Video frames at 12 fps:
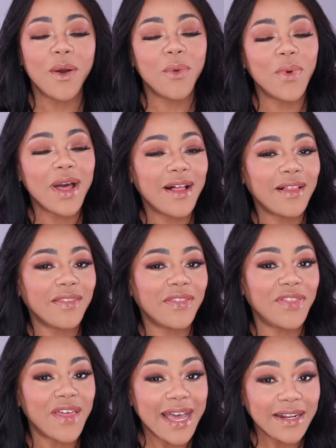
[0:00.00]
Well,
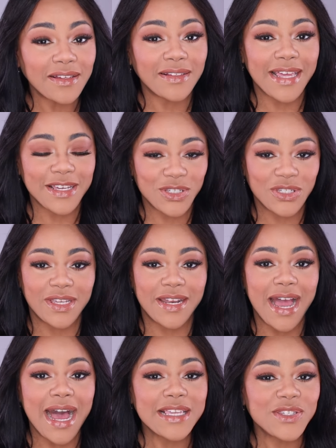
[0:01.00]
that
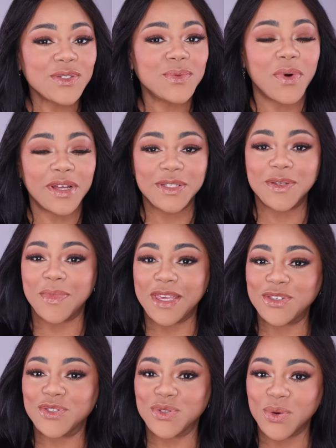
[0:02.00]
collection, I just want to
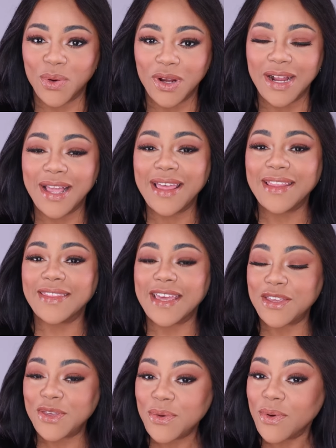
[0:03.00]
make sure
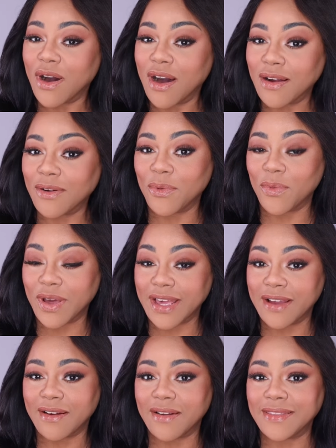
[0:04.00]
that you are
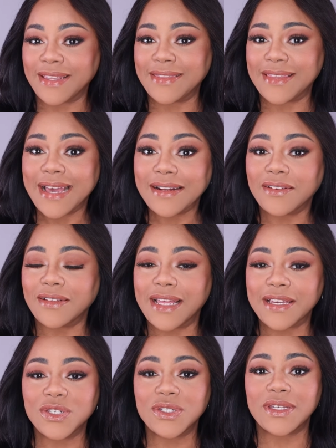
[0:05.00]
aware that that
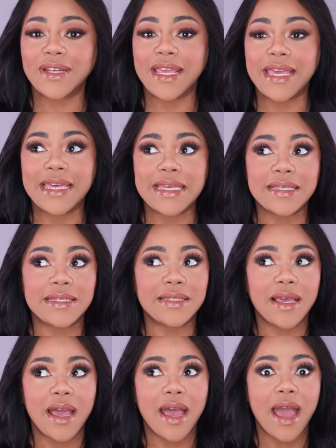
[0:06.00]
collection
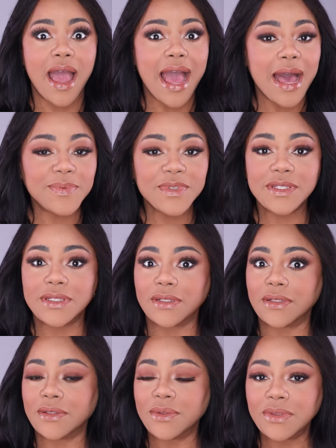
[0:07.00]
is
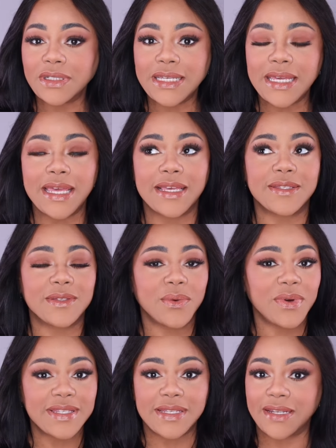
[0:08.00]
absolutely
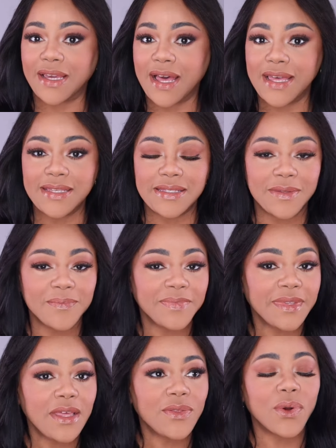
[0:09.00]
exquisite, guys.
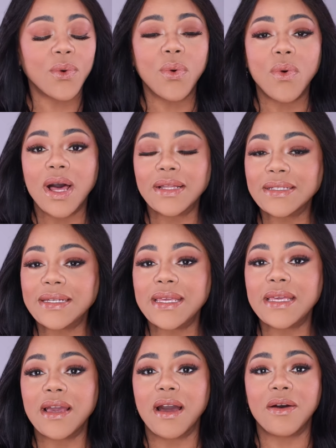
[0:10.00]
The
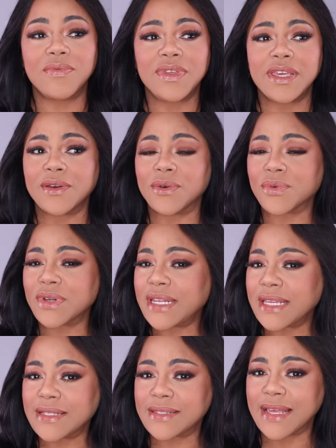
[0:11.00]
quality of the
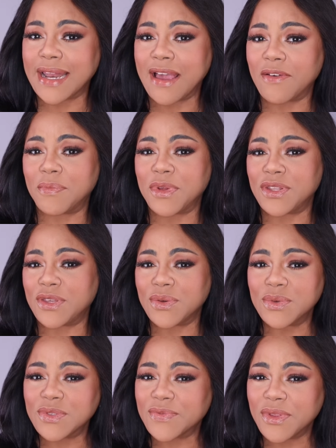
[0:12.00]
ingredients that have been
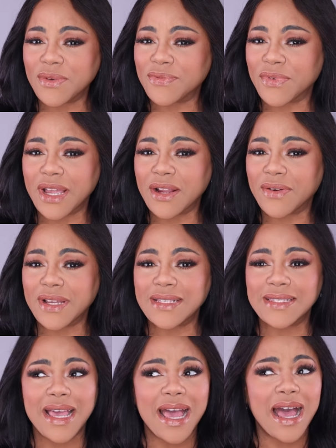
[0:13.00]
used for the
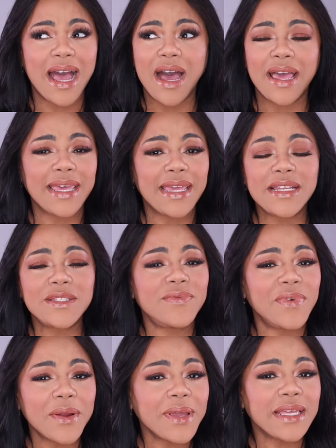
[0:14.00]
fragrance, it is
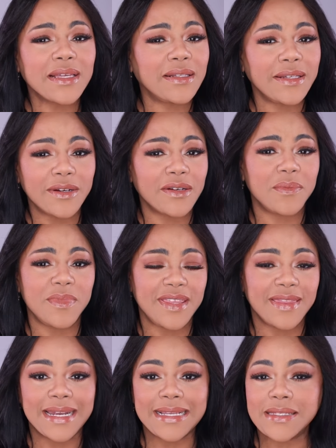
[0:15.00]
very clear to me
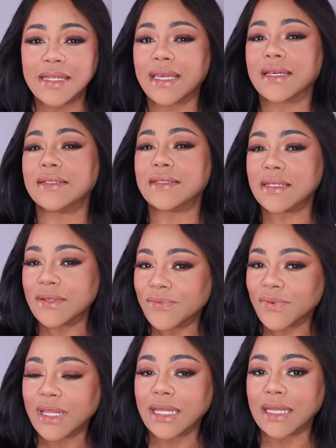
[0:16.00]
that it's like a
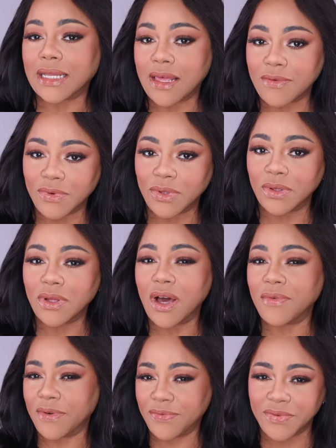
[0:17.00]
different level
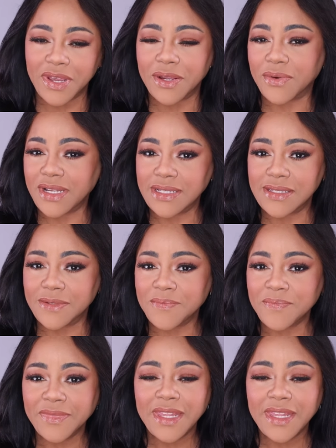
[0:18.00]
of a fragrance.